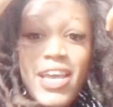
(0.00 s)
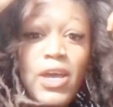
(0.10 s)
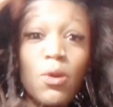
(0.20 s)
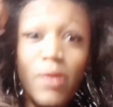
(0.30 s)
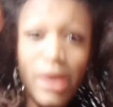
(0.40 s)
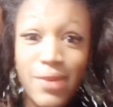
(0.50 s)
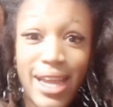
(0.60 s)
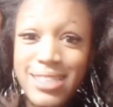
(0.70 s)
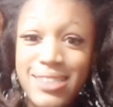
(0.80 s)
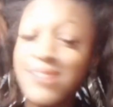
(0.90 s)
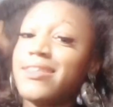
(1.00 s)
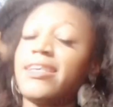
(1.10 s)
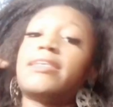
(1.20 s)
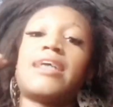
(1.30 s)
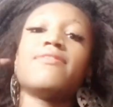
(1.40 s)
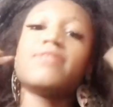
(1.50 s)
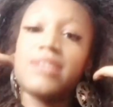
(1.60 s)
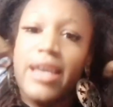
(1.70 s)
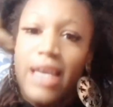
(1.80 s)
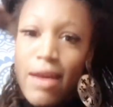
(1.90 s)
What do I do? Because I was
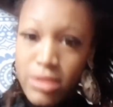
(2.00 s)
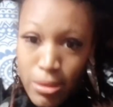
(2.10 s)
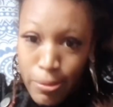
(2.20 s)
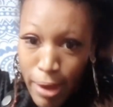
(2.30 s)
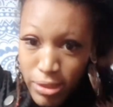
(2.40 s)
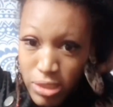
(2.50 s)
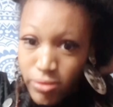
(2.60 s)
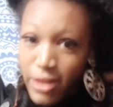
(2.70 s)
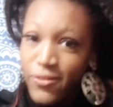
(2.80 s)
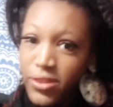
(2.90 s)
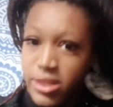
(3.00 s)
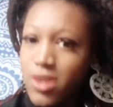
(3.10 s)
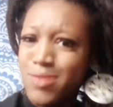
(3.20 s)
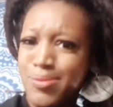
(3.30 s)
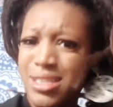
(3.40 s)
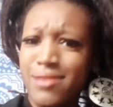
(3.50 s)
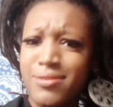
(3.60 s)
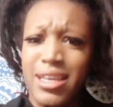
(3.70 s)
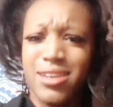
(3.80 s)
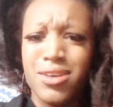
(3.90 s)
about to run for the comb, but then I
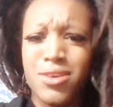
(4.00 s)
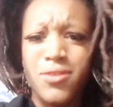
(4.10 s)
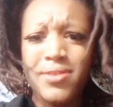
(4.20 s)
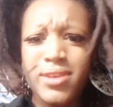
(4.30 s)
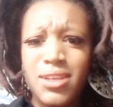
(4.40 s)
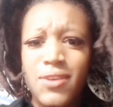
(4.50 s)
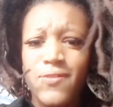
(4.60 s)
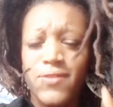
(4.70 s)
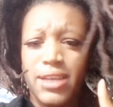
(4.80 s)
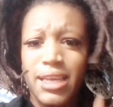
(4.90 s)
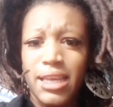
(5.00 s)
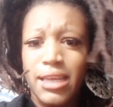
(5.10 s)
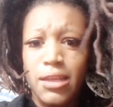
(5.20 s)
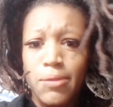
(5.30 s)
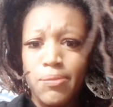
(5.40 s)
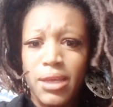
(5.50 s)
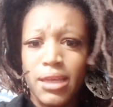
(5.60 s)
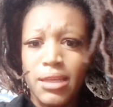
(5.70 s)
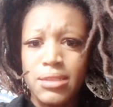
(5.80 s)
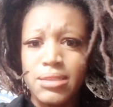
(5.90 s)
was like, no, forget it,
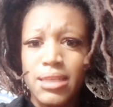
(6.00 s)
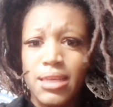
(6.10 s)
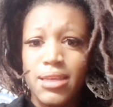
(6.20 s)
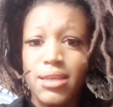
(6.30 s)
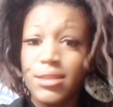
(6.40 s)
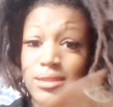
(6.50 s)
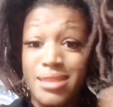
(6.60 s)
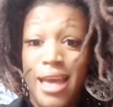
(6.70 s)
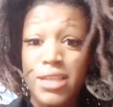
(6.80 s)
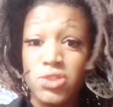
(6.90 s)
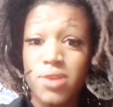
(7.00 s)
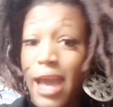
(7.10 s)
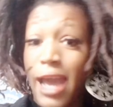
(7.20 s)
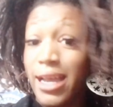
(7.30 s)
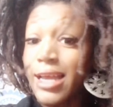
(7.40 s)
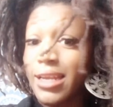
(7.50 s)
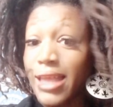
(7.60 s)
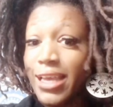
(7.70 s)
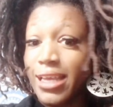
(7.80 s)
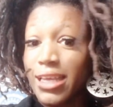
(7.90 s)
because it's just natural. I kind of like